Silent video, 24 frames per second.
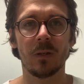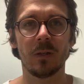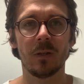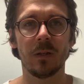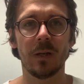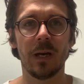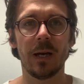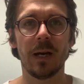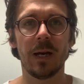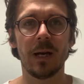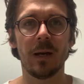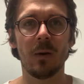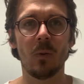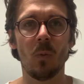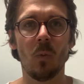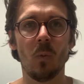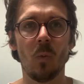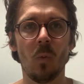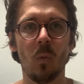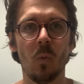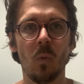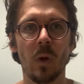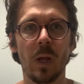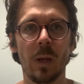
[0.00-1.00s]

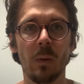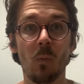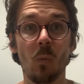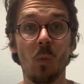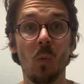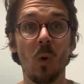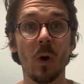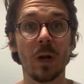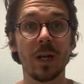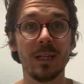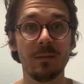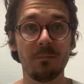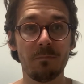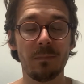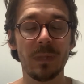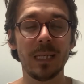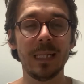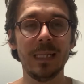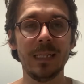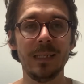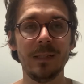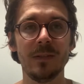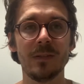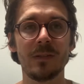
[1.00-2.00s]
and what it
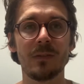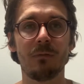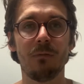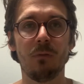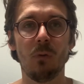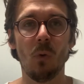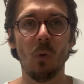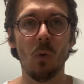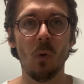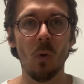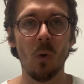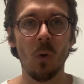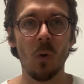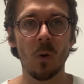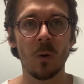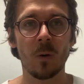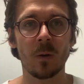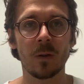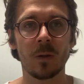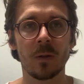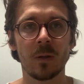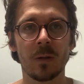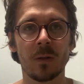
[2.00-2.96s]
means for